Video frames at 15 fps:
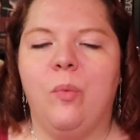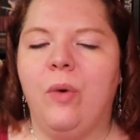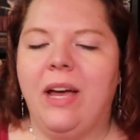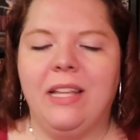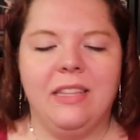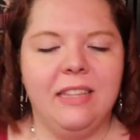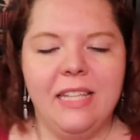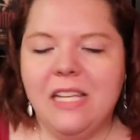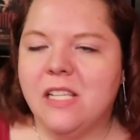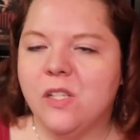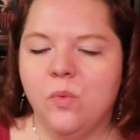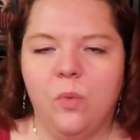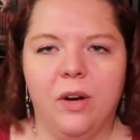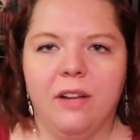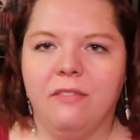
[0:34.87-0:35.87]
at
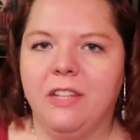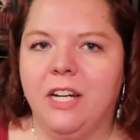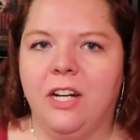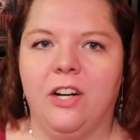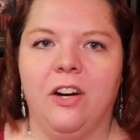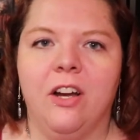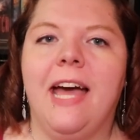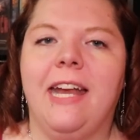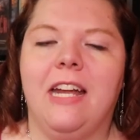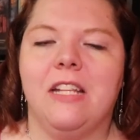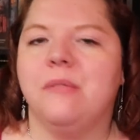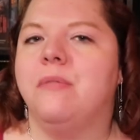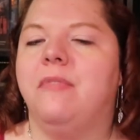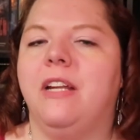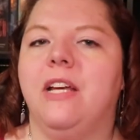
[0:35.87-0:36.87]
least one of their
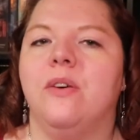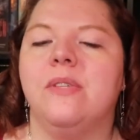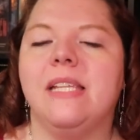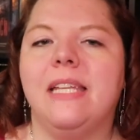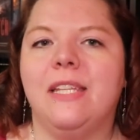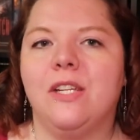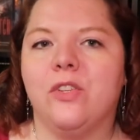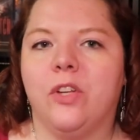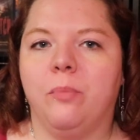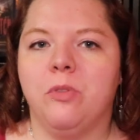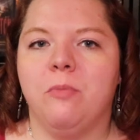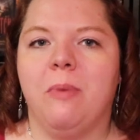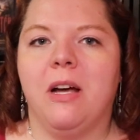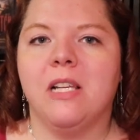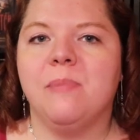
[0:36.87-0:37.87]
announcement videos in the
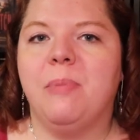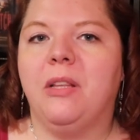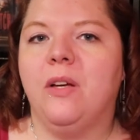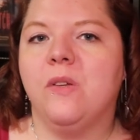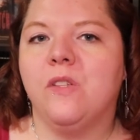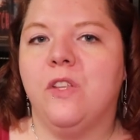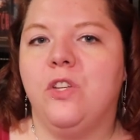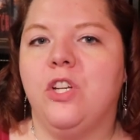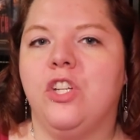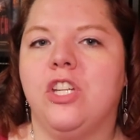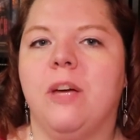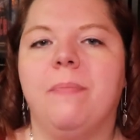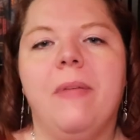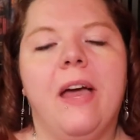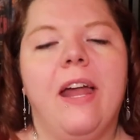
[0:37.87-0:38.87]
description box below so that you can
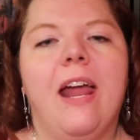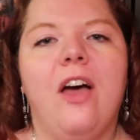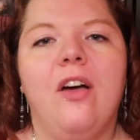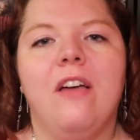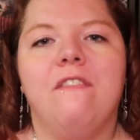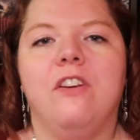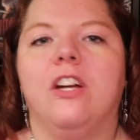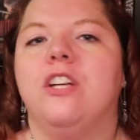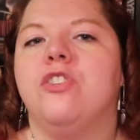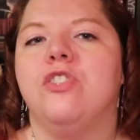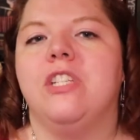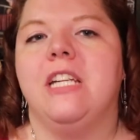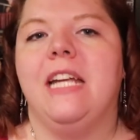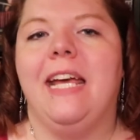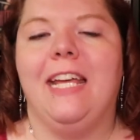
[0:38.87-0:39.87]
check that out if you're
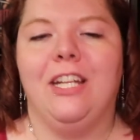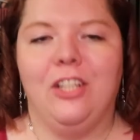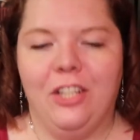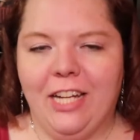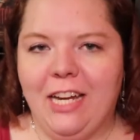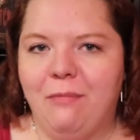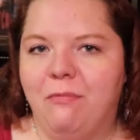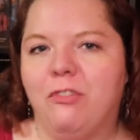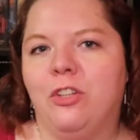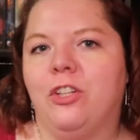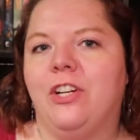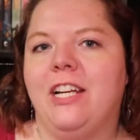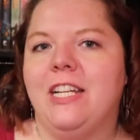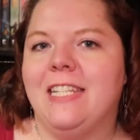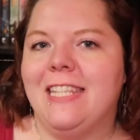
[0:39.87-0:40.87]
interested in looking
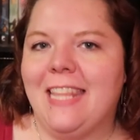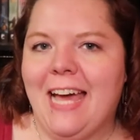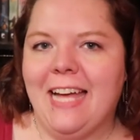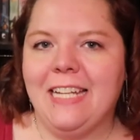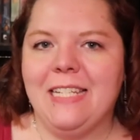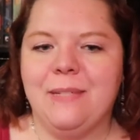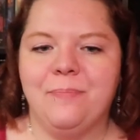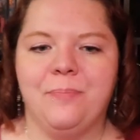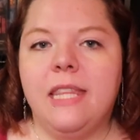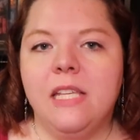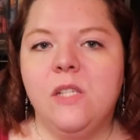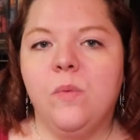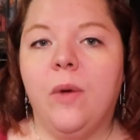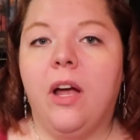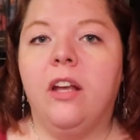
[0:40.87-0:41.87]
further into that.
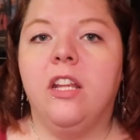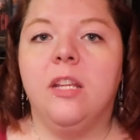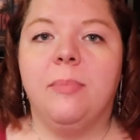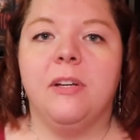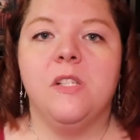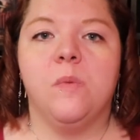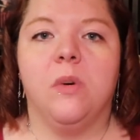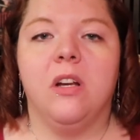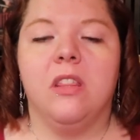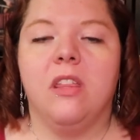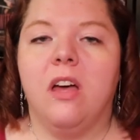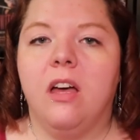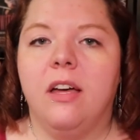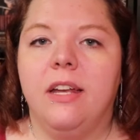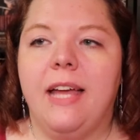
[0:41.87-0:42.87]
This round of the
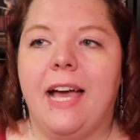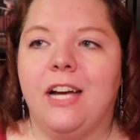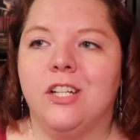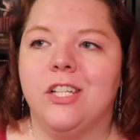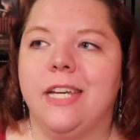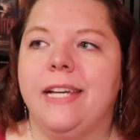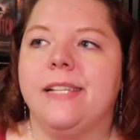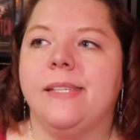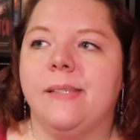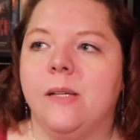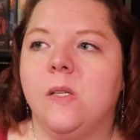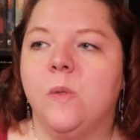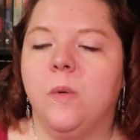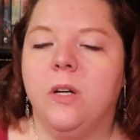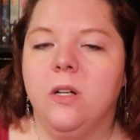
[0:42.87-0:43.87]
Buzzwordathon actually has
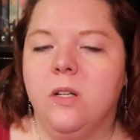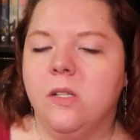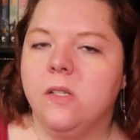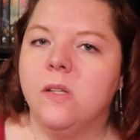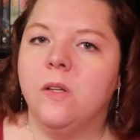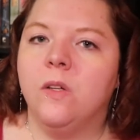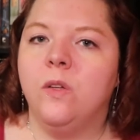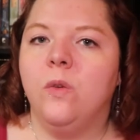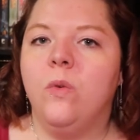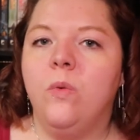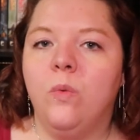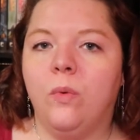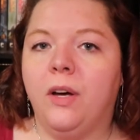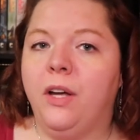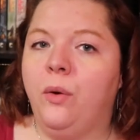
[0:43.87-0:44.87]
six words, who,
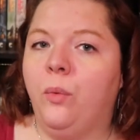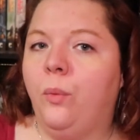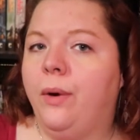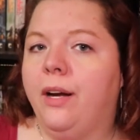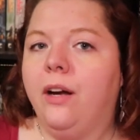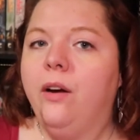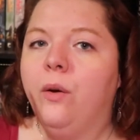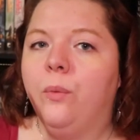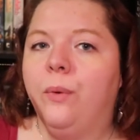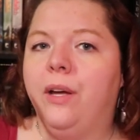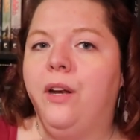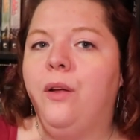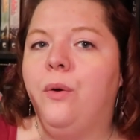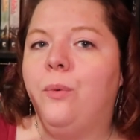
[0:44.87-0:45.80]
what, where, when,